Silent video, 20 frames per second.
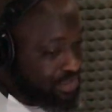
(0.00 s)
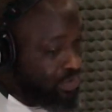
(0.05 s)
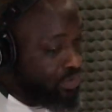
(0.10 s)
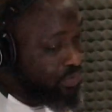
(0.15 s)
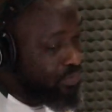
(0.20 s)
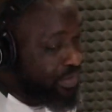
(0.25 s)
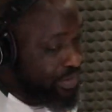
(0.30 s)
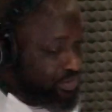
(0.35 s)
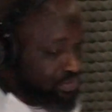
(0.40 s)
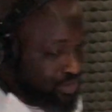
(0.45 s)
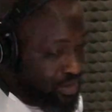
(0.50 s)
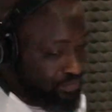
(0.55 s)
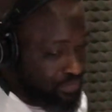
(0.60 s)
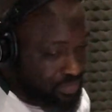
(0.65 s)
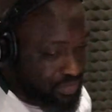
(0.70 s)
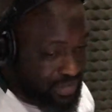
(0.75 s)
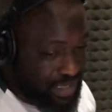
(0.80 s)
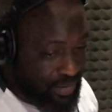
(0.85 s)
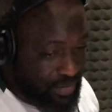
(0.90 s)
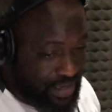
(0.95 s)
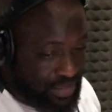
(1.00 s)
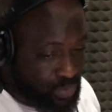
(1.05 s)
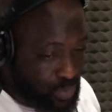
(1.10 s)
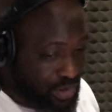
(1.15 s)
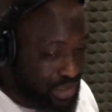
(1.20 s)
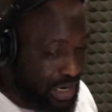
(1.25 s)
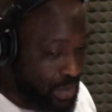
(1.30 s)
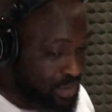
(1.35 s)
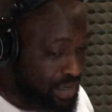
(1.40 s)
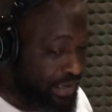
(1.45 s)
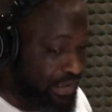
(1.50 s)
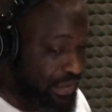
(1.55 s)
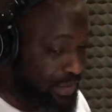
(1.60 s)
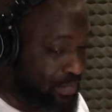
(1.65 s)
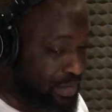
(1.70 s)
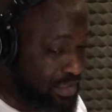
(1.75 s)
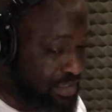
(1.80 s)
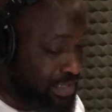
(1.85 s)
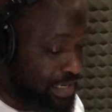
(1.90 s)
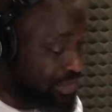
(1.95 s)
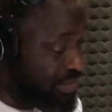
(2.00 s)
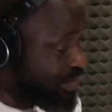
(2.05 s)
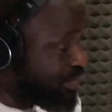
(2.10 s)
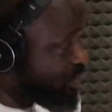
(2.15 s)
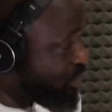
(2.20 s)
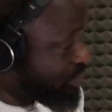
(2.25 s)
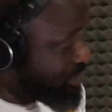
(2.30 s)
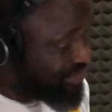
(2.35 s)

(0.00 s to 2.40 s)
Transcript: a great song from Tamy. That's what, how that remix in Antigua.